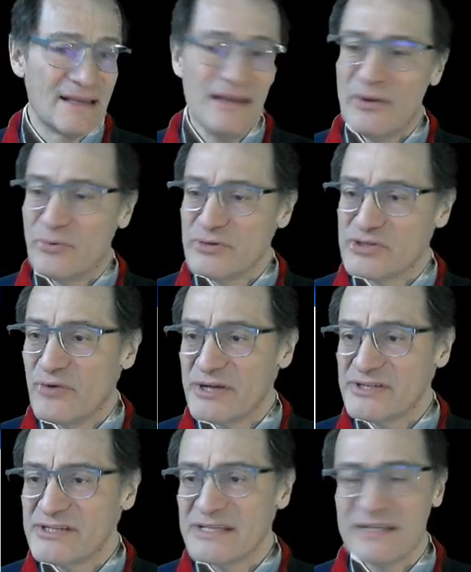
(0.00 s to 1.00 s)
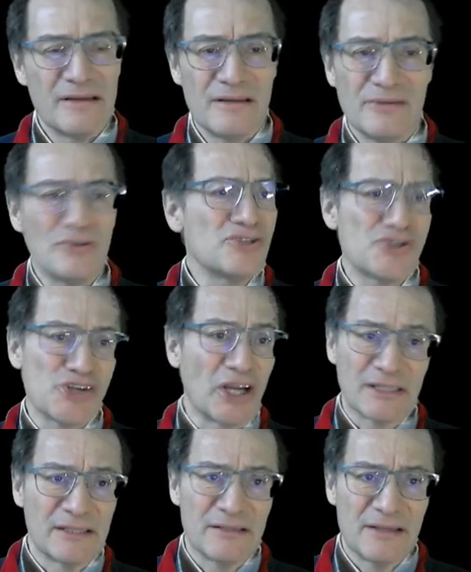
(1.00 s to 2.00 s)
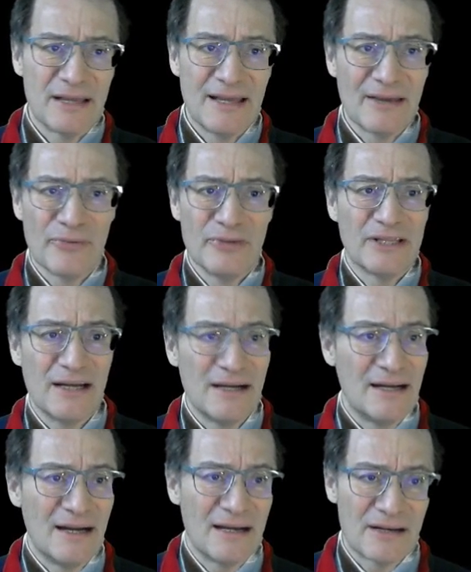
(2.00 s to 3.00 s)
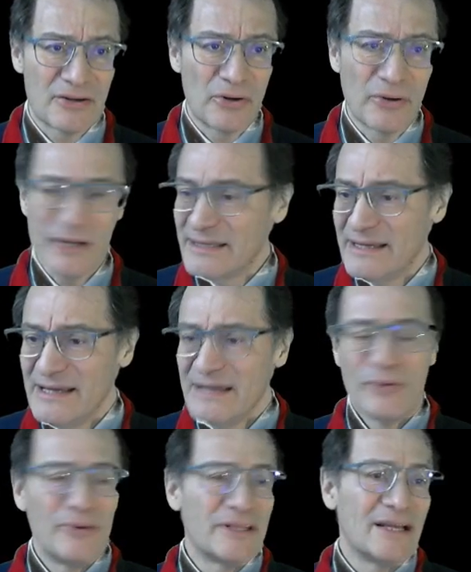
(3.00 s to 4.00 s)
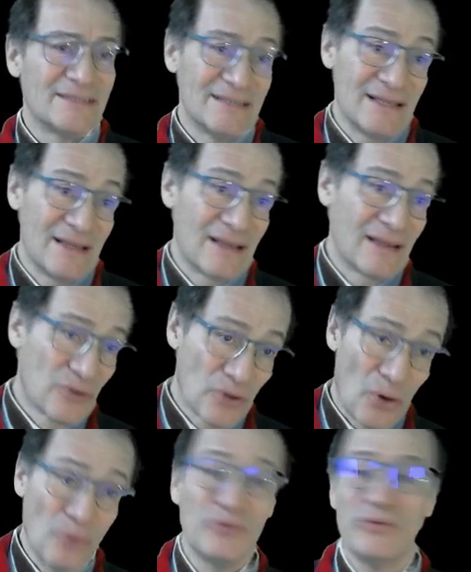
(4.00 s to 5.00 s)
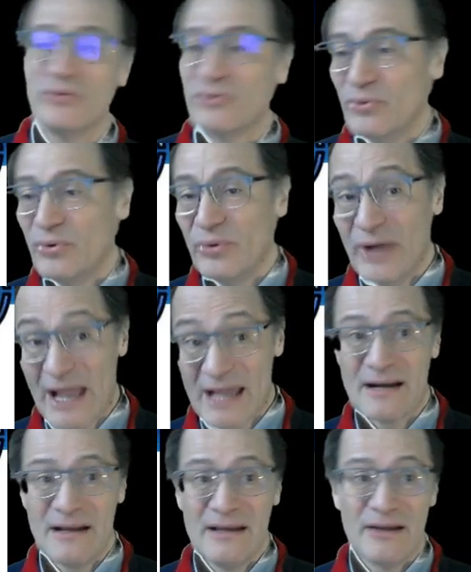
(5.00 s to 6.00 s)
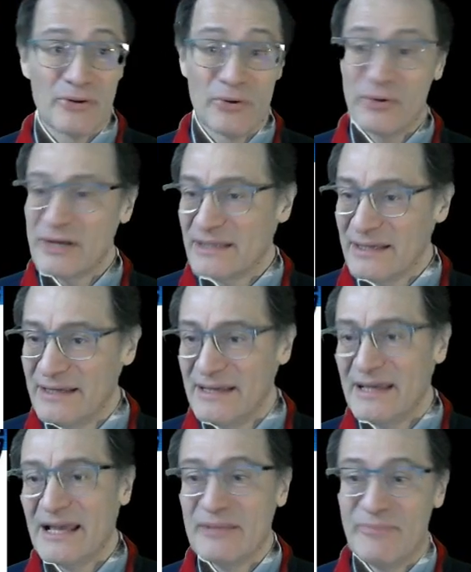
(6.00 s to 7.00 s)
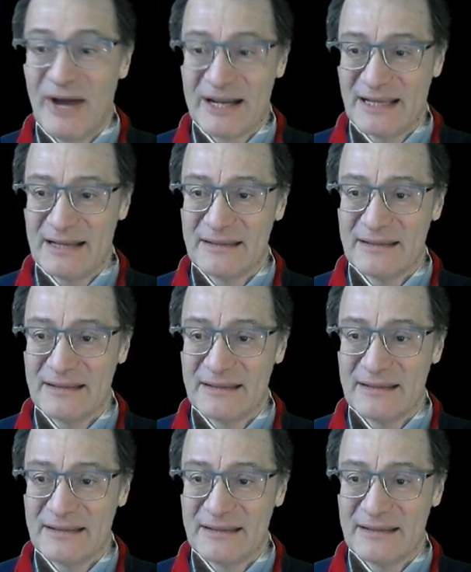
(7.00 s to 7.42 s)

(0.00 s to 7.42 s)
which was just shot with a rocket, with a ground-to-air rocket in Baghdad.